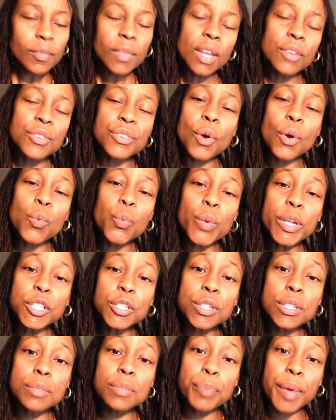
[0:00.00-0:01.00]
So which
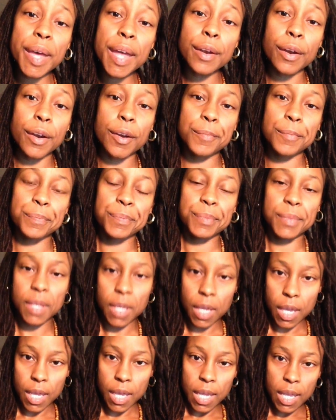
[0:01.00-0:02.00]
is better?
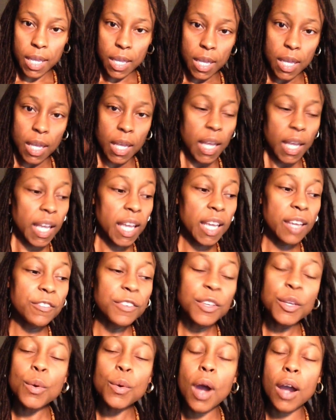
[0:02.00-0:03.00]

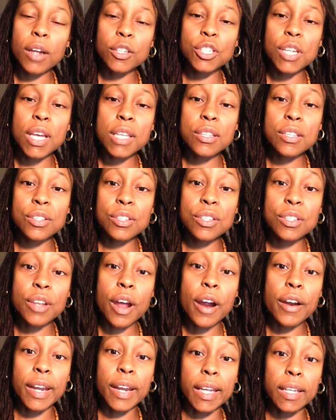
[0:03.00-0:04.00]
If you are just
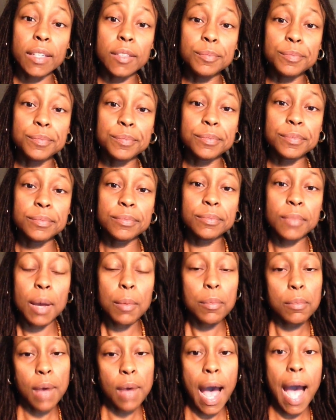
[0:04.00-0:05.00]
starting,
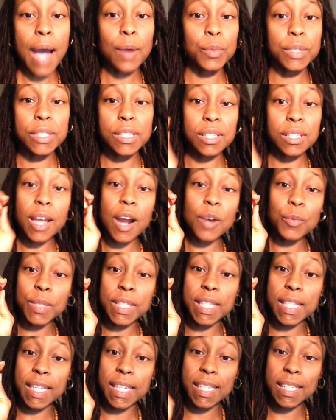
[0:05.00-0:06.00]
I wouldn't start
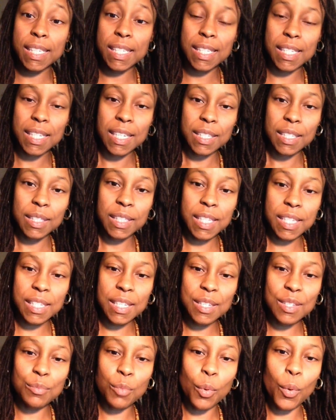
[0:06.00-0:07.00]
with these. This
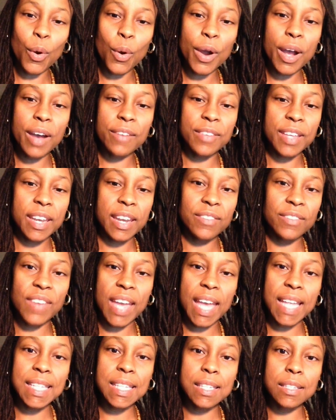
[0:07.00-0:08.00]
is more of an
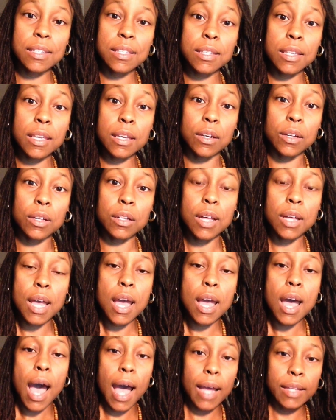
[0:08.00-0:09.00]
advanced skill.
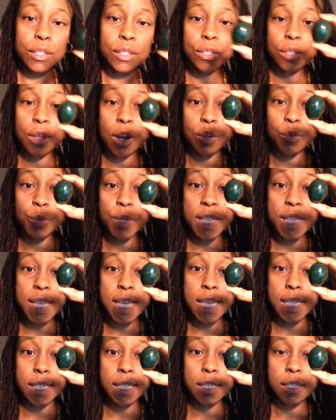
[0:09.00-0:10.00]
I'd start with
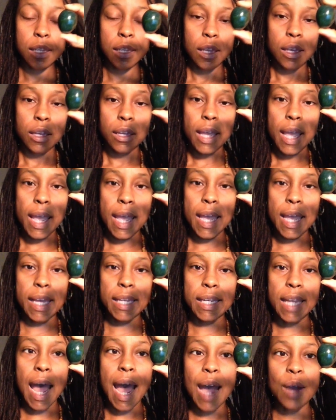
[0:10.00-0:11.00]
this,
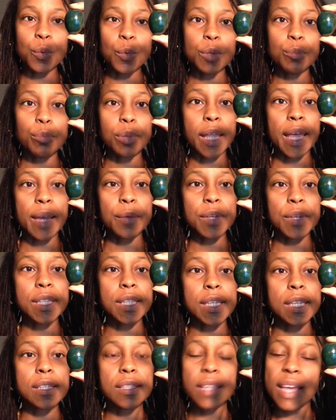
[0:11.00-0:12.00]
and I would play with
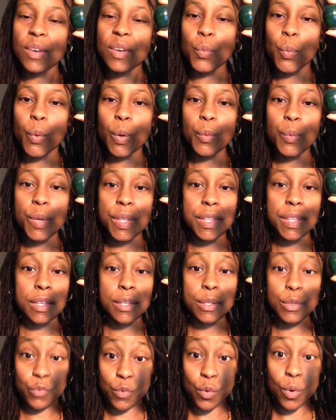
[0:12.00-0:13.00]
this and work with
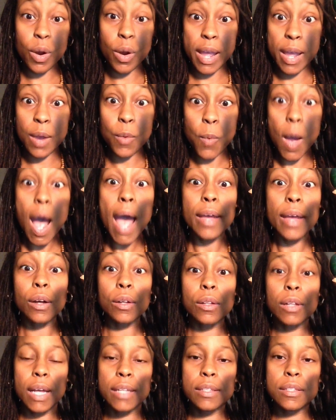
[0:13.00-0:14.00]
this for a
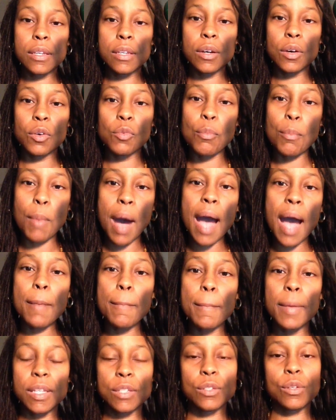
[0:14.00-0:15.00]
while until my
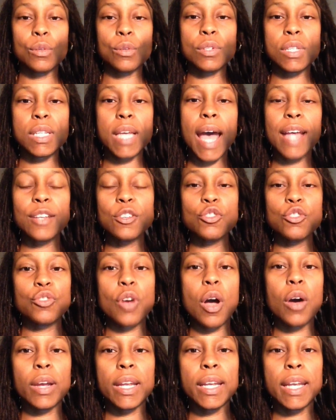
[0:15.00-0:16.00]
muscles got
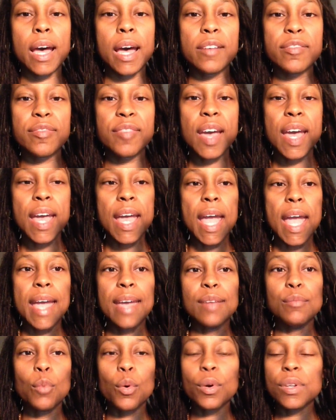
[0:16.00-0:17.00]
strong enough
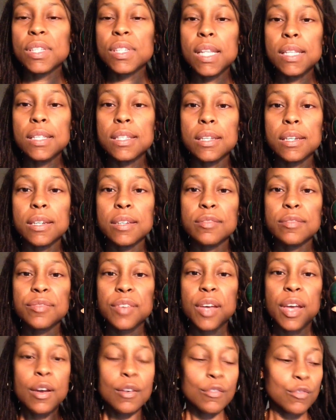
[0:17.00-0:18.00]
and more sensitive
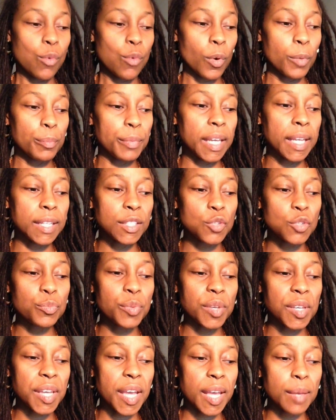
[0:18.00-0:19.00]
for me to
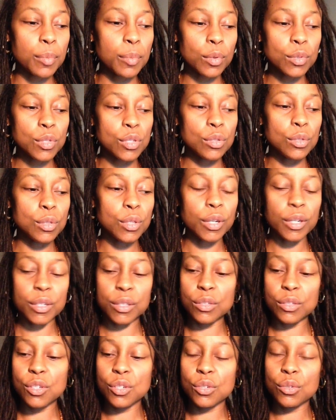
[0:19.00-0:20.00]
be able to
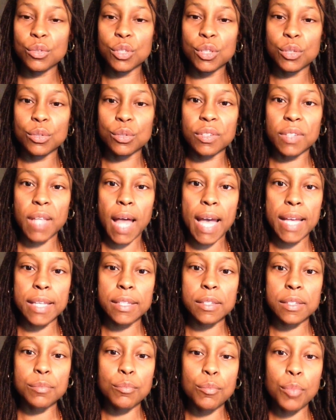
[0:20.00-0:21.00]
learn to
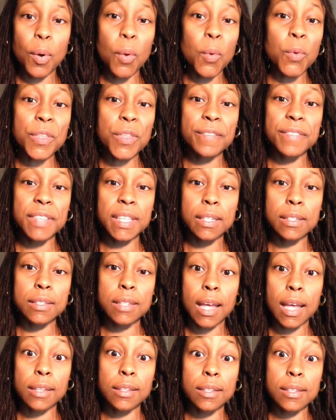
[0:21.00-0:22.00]
utilize both of these
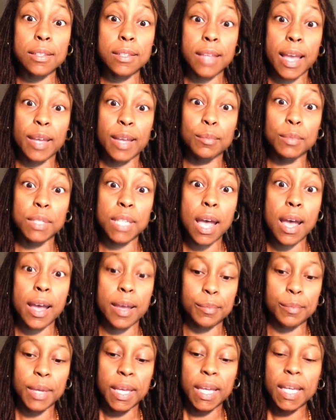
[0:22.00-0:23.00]
at the same
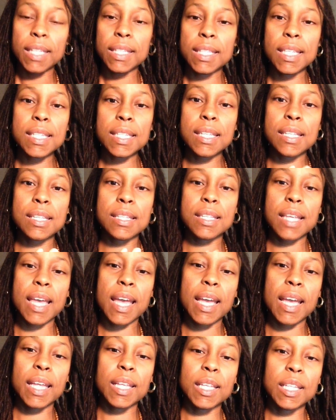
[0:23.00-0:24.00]
time. This is
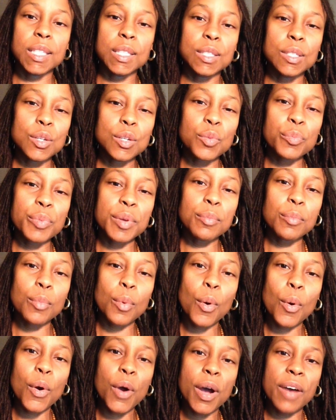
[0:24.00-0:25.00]
a little bit
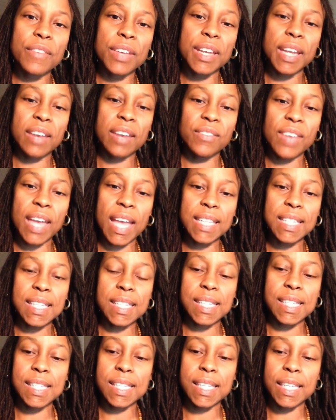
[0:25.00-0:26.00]
more of an
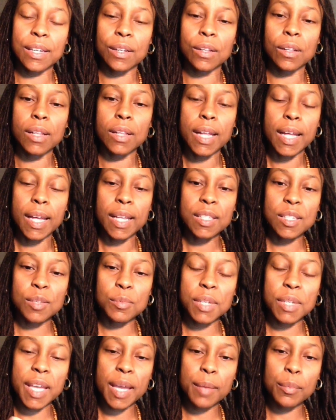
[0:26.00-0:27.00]
advanced skill to
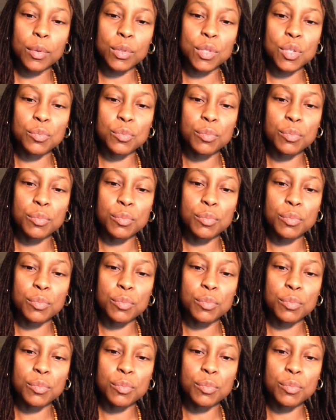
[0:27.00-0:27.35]
be able to